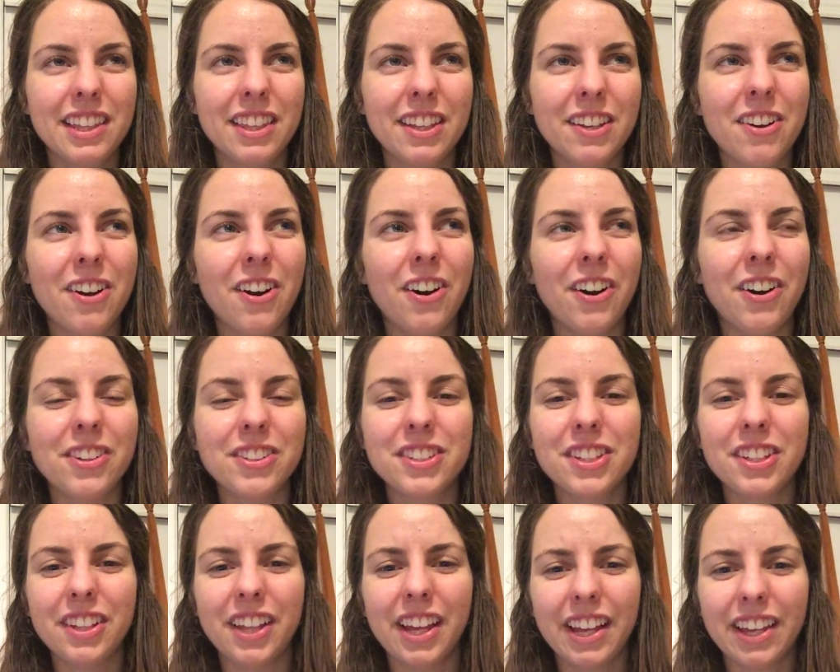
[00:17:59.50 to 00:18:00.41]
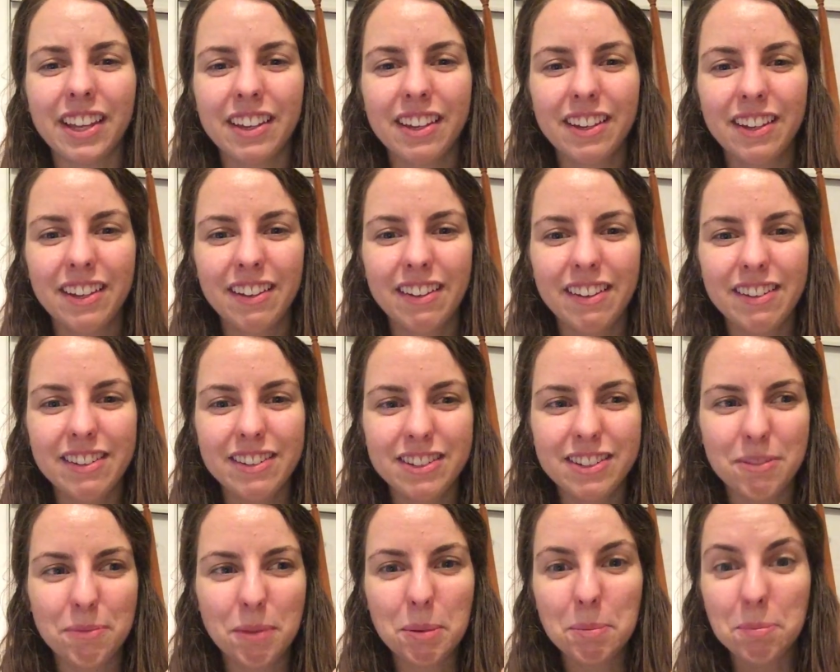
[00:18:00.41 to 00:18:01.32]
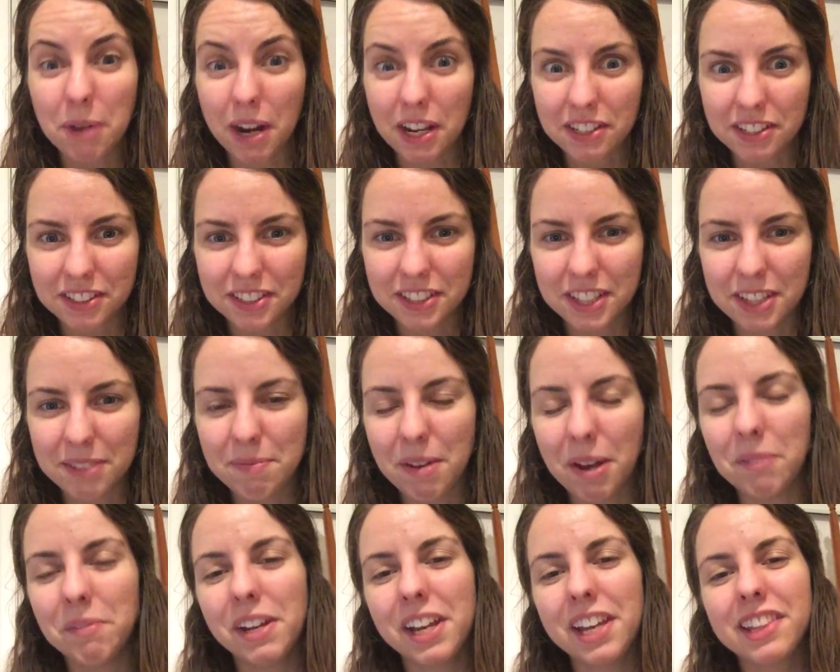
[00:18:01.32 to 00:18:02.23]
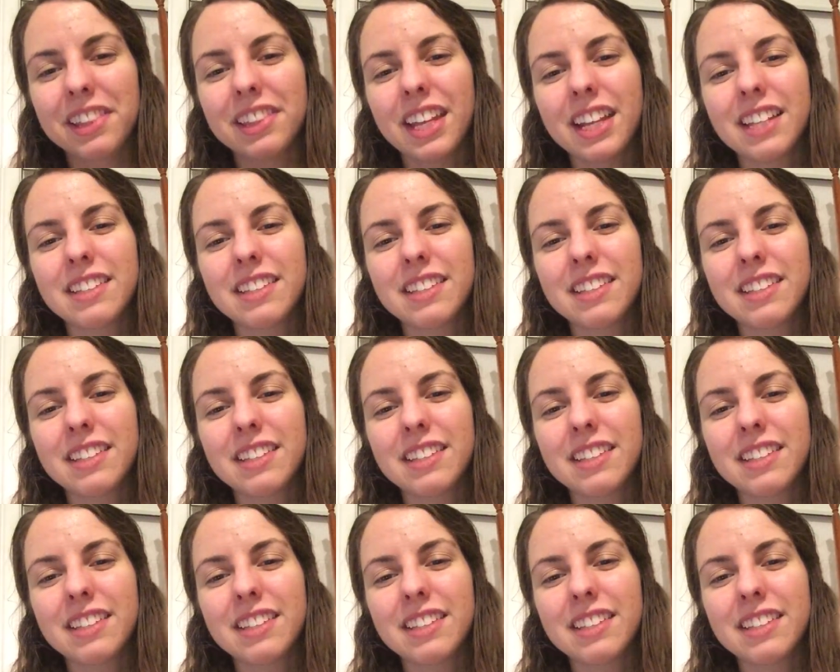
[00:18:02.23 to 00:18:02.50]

the call to be present to the moment and